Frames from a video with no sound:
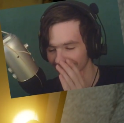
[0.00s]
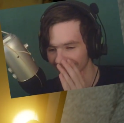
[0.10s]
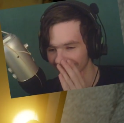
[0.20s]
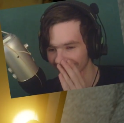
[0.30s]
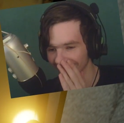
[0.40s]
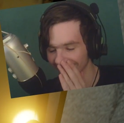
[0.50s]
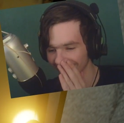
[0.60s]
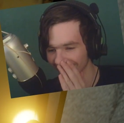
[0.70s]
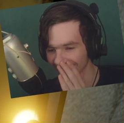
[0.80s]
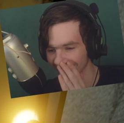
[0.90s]

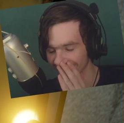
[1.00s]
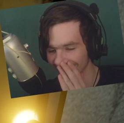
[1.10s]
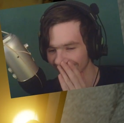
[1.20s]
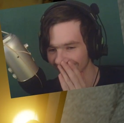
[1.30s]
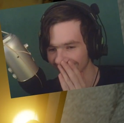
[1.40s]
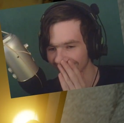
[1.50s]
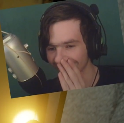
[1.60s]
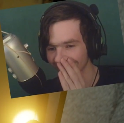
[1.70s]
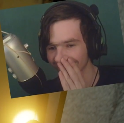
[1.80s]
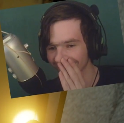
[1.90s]

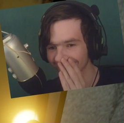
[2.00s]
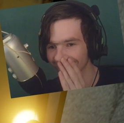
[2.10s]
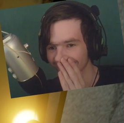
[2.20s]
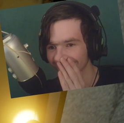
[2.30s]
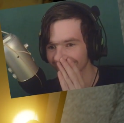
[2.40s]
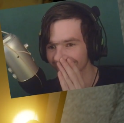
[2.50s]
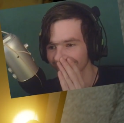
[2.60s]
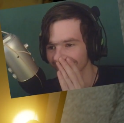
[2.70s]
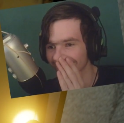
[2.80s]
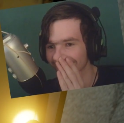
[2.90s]

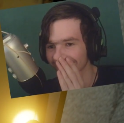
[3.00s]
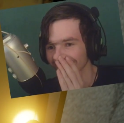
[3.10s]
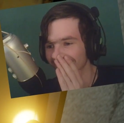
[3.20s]
[no speech]